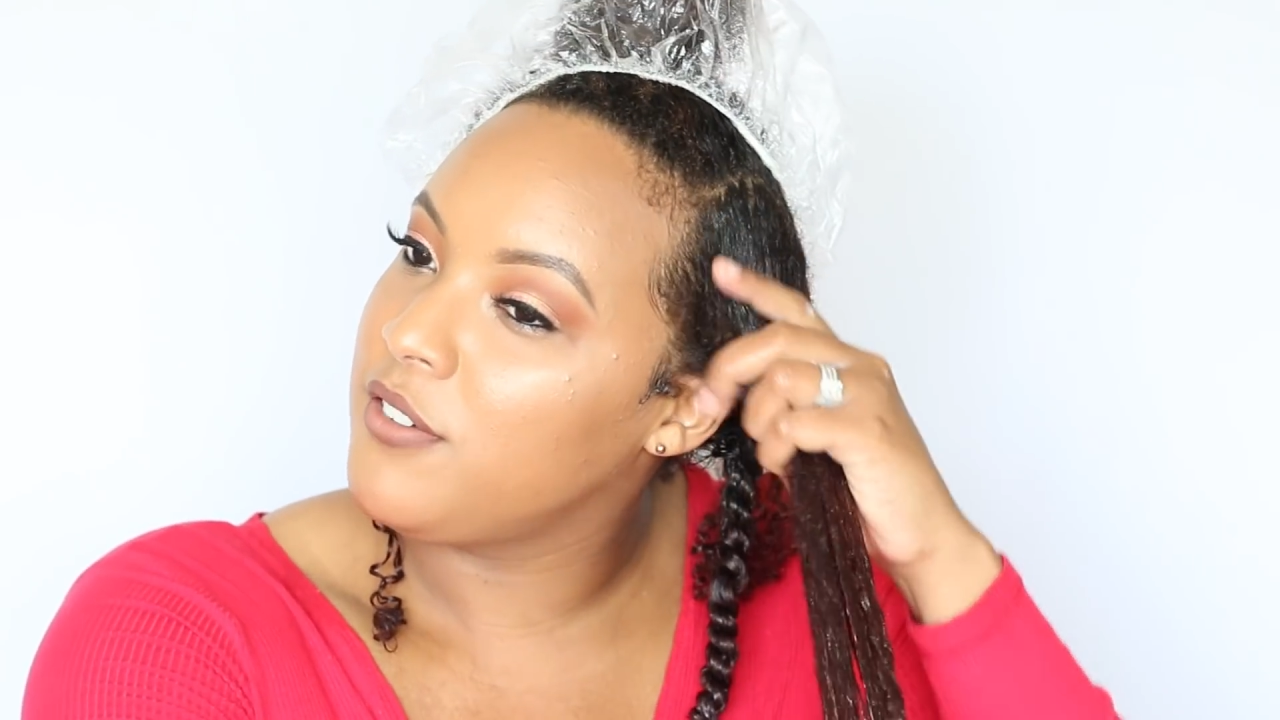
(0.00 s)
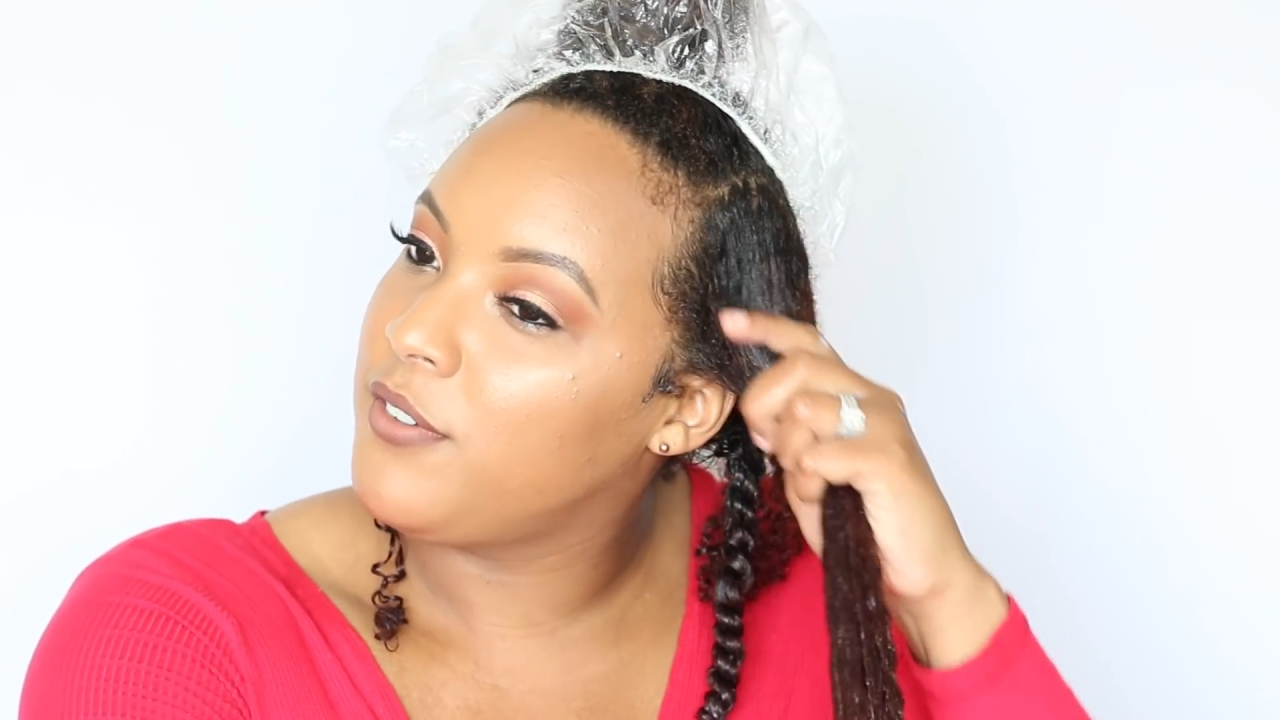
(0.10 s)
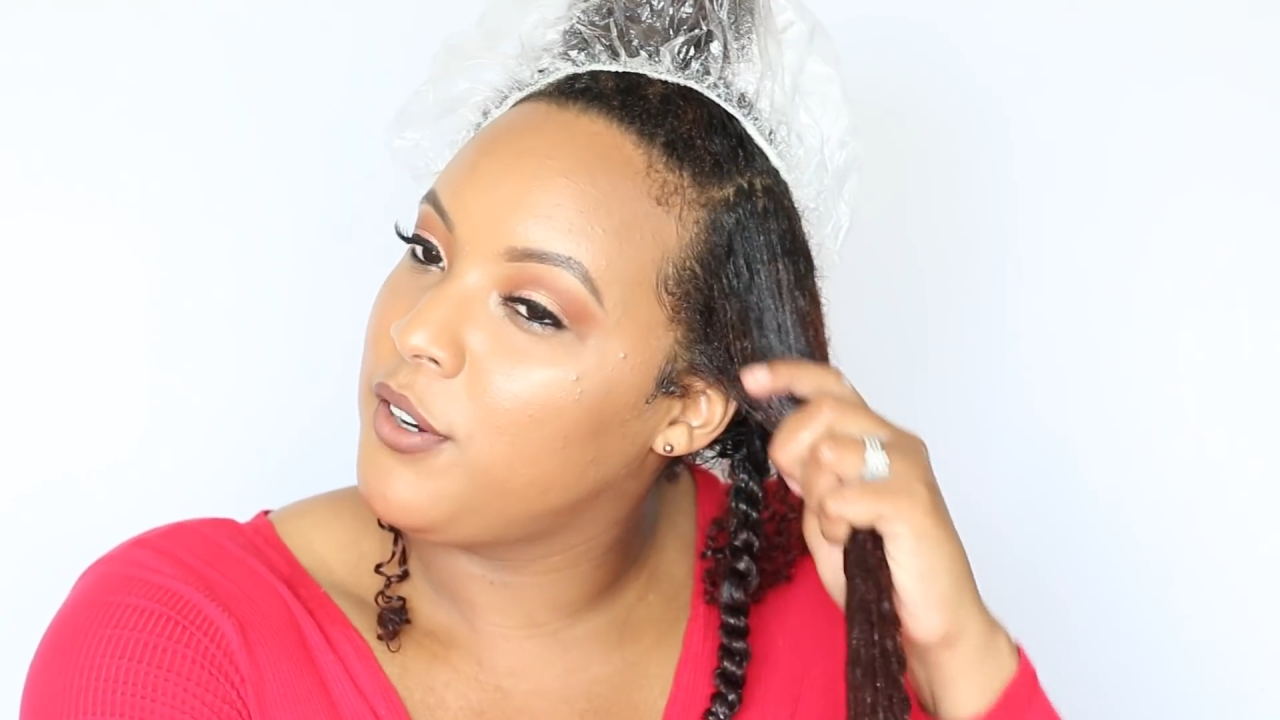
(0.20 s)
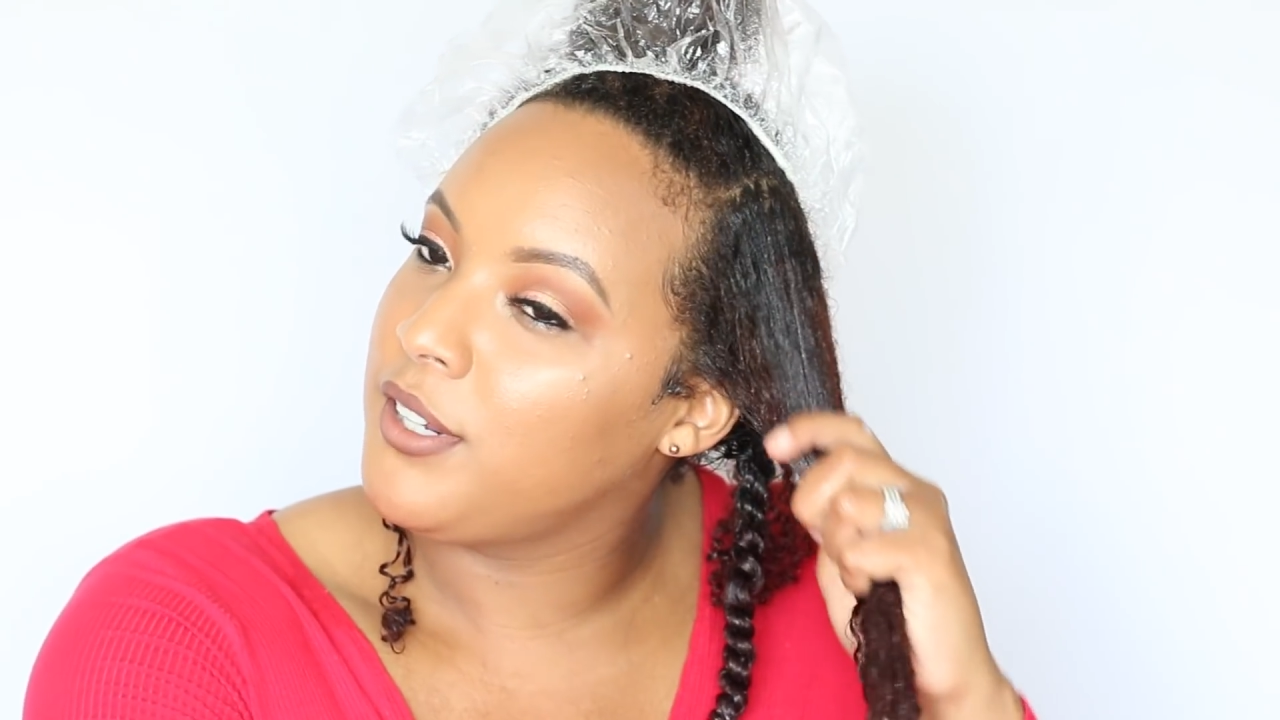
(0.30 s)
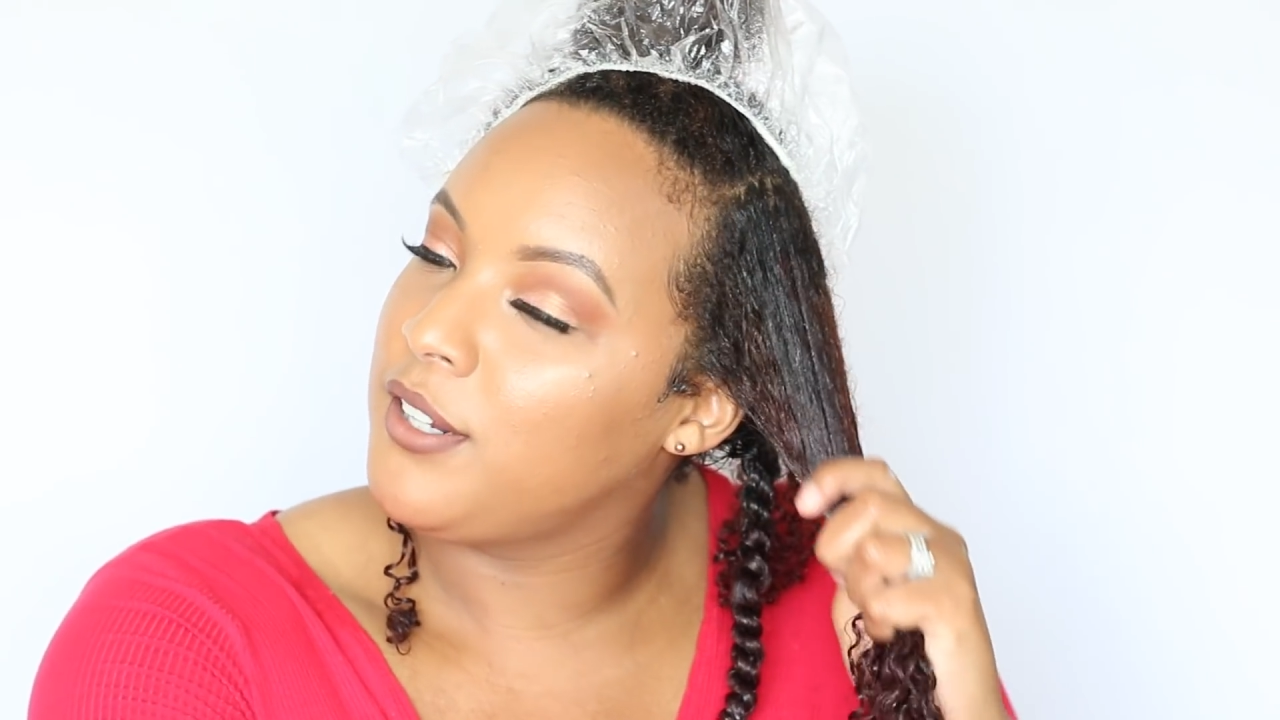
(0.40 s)

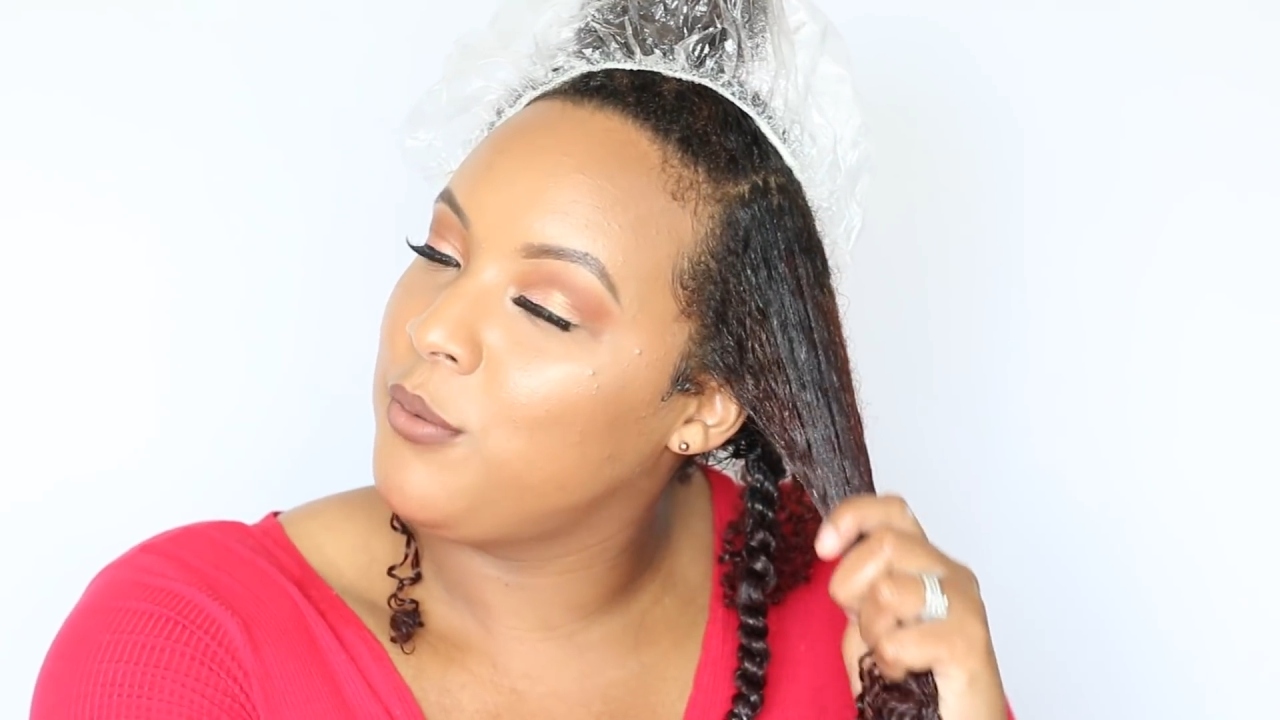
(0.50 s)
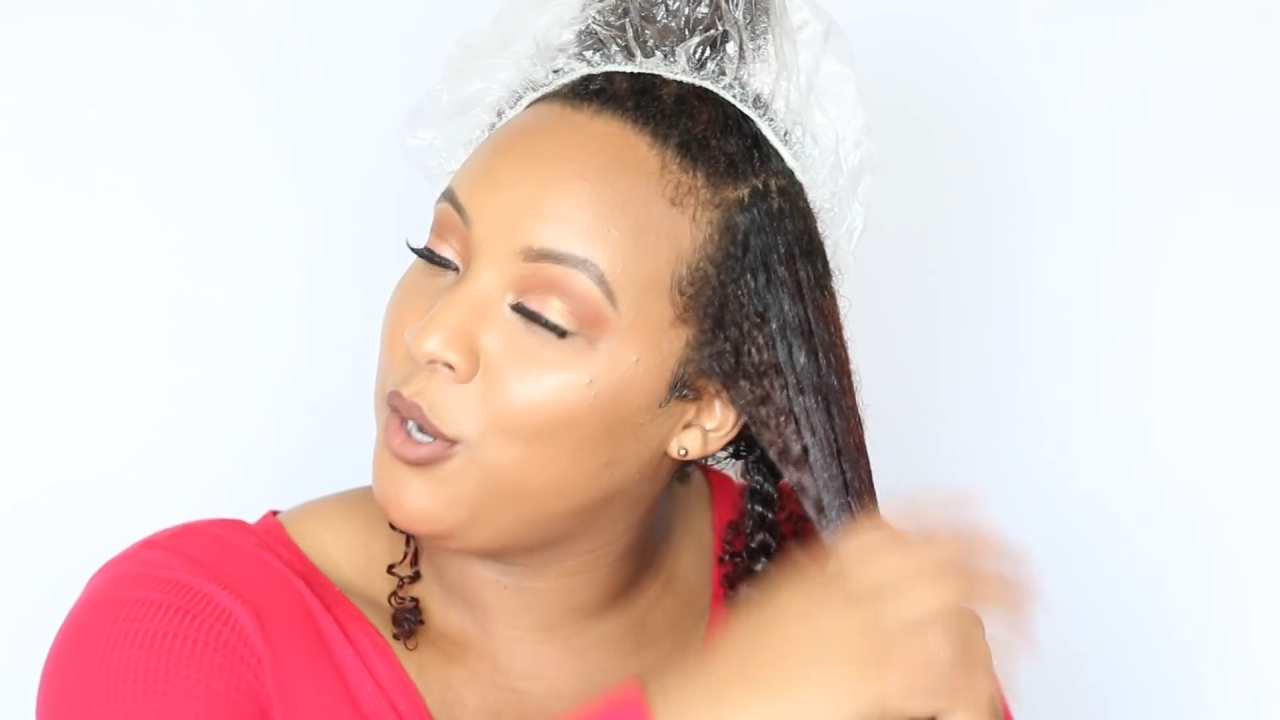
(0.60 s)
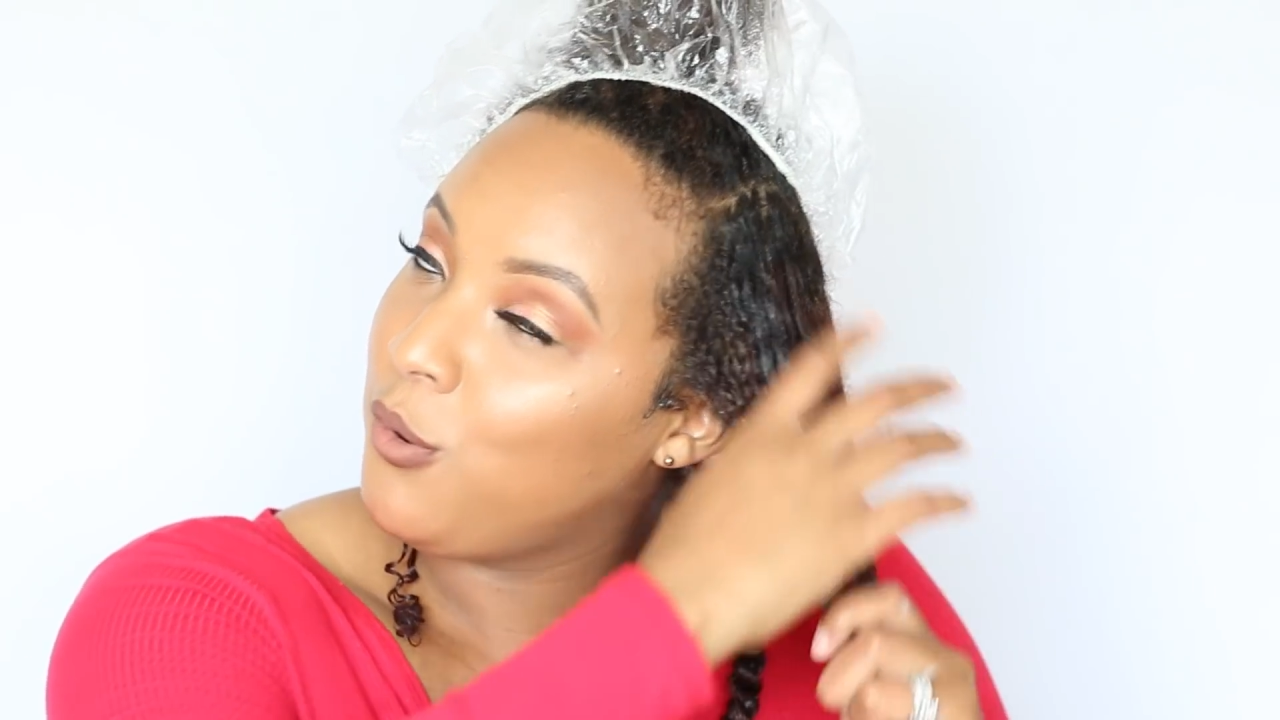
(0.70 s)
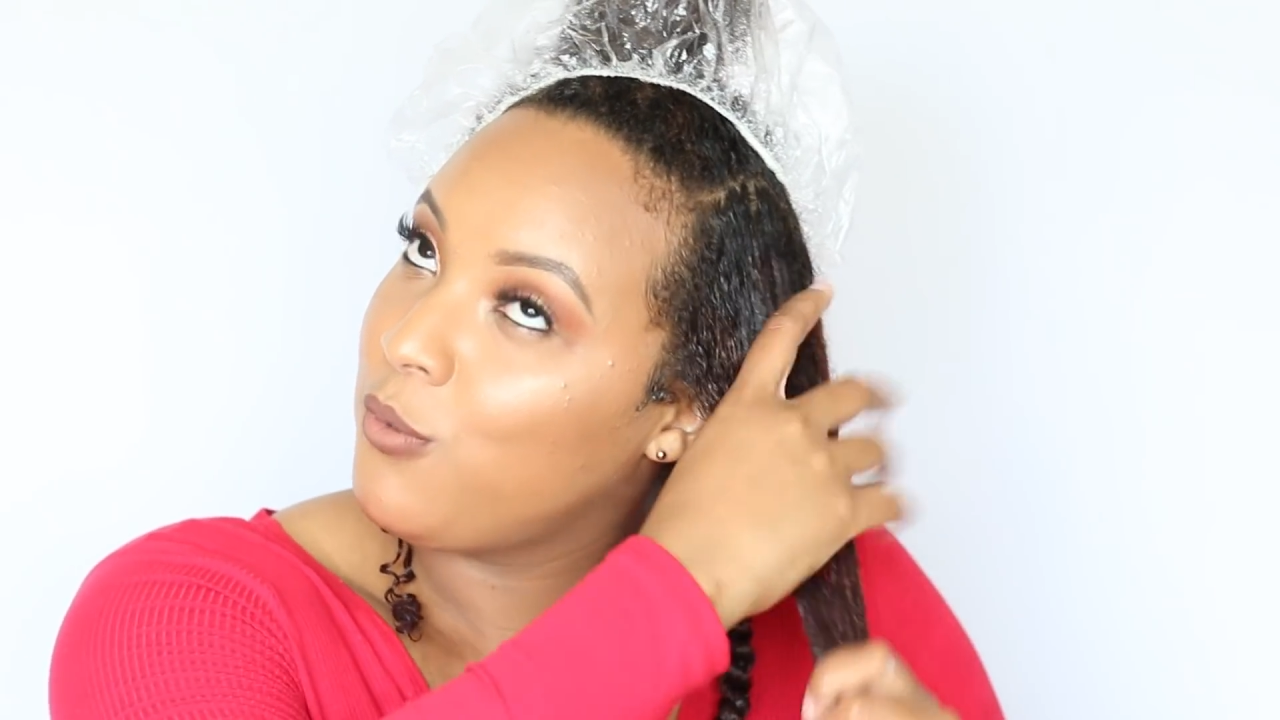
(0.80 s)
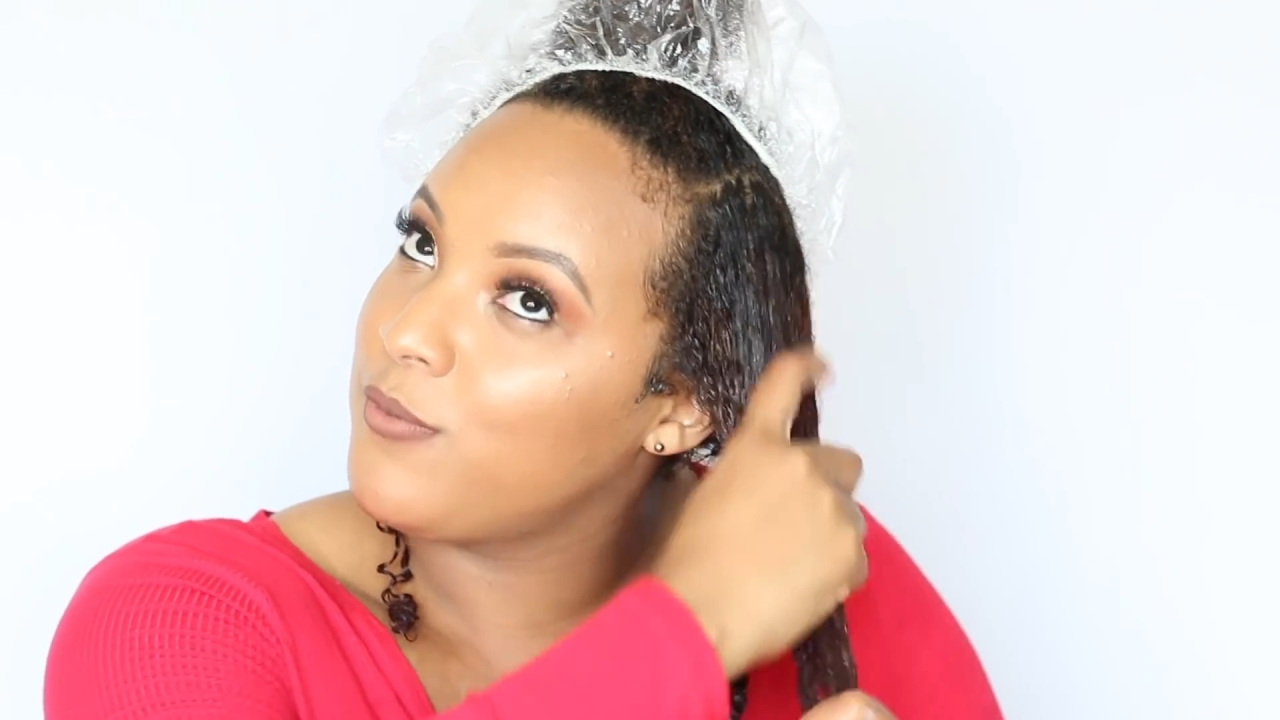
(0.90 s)
devoted,
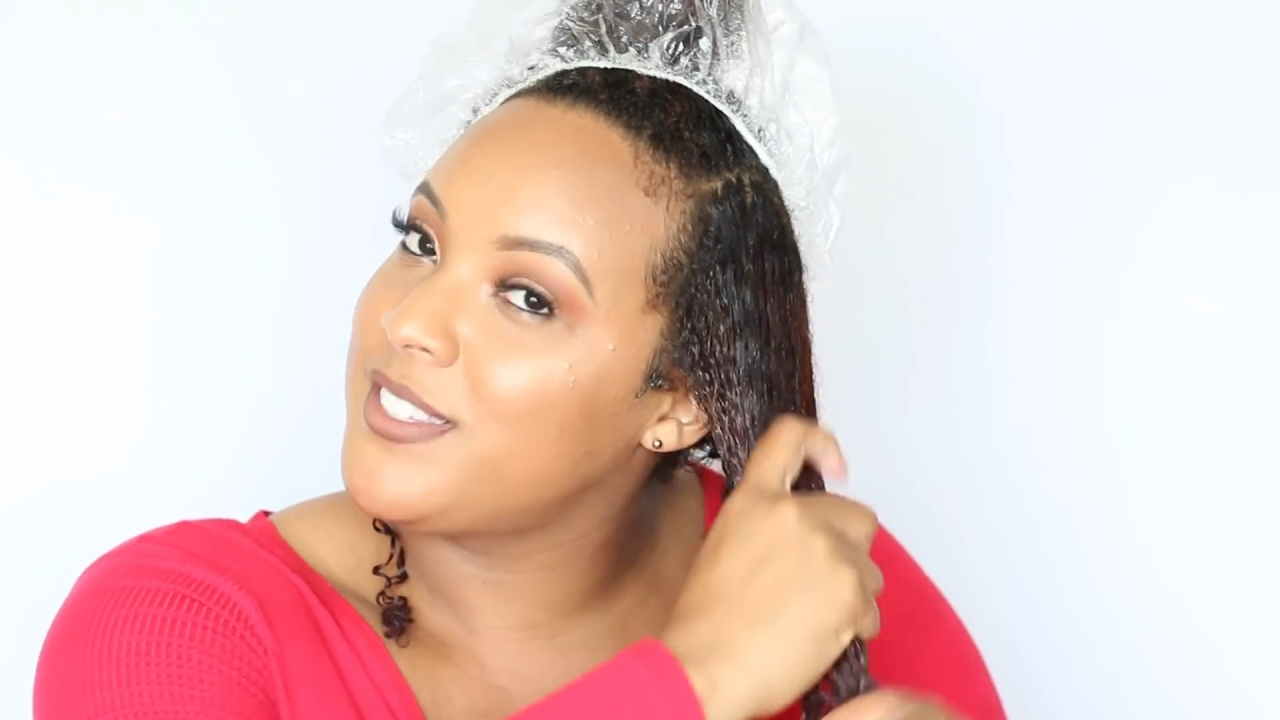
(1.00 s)
well,